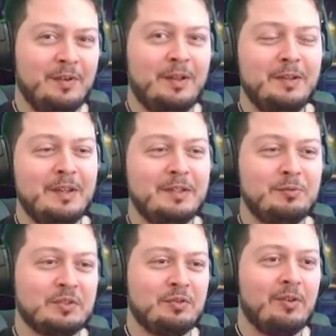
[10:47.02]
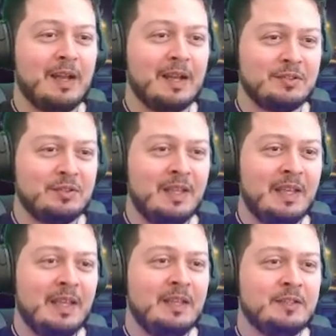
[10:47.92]
falling into his crotch.
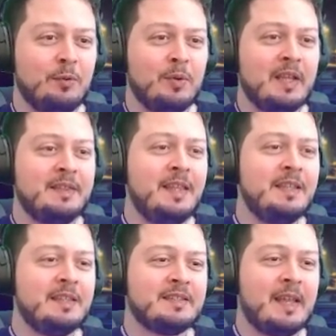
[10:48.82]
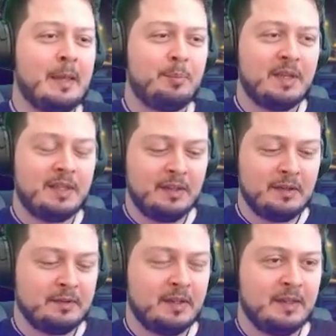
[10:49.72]
So what I think is happening
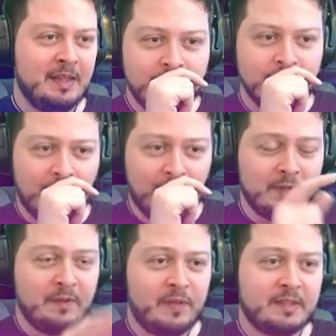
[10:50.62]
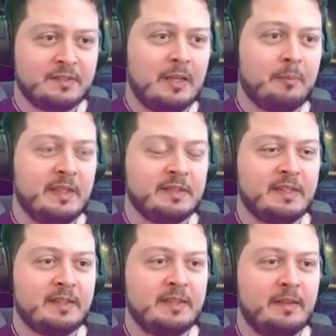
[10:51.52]
here that I want to fix up is
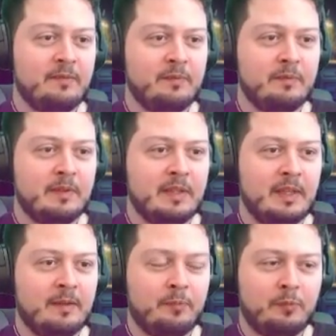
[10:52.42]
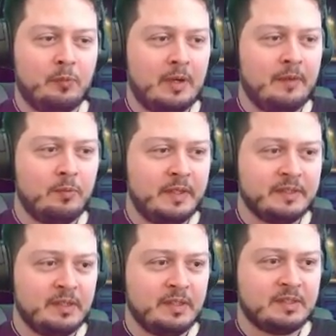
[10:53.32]
that they've for whatever
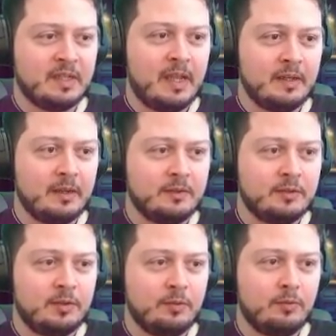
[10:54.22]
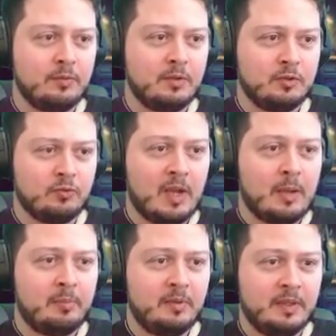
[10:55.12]
reason decided to
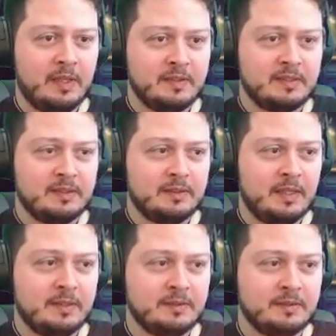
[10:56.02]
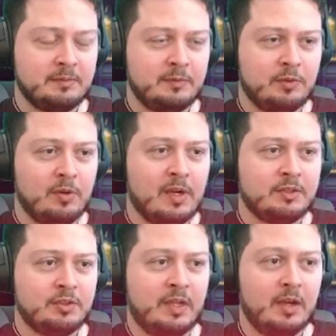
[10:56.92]
drop his
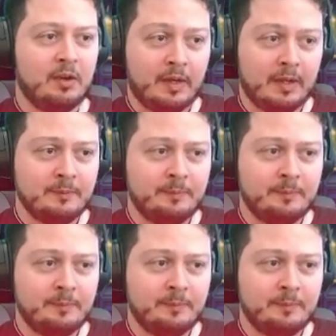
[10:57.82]
crotch area,